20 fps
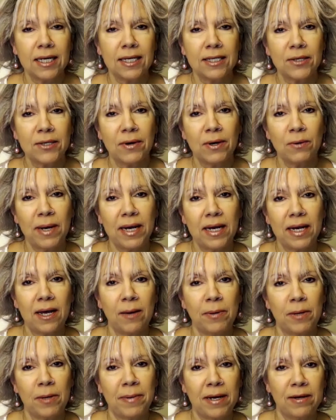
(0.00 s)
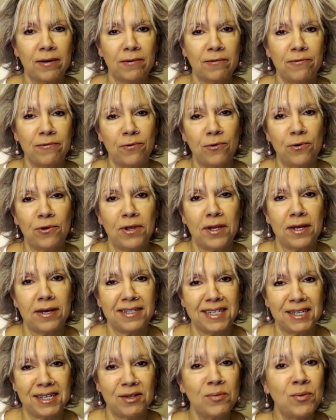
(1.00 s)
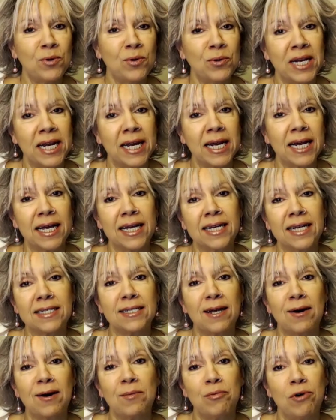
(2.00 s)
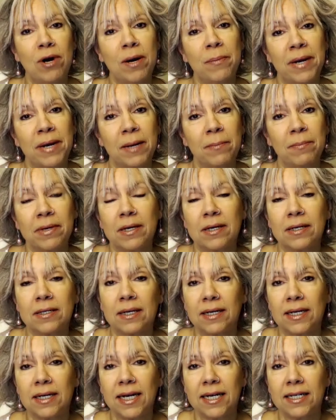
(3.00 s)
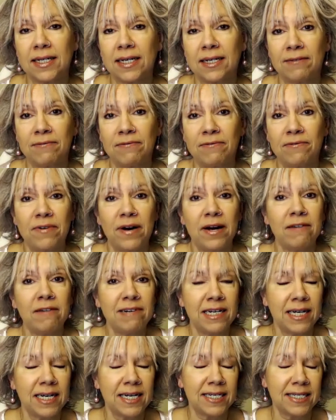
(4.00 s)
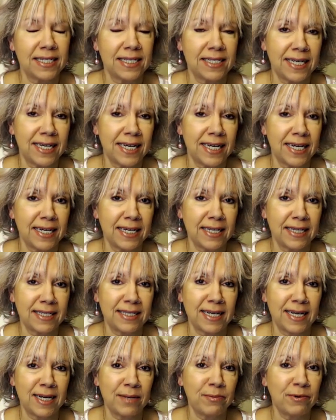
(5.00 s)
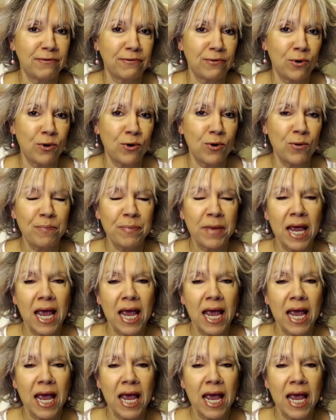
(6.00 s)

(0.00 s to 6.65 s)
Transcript: So I wake up at about 4:30 in the morning and start prepping because I had had a very lazy day the day before.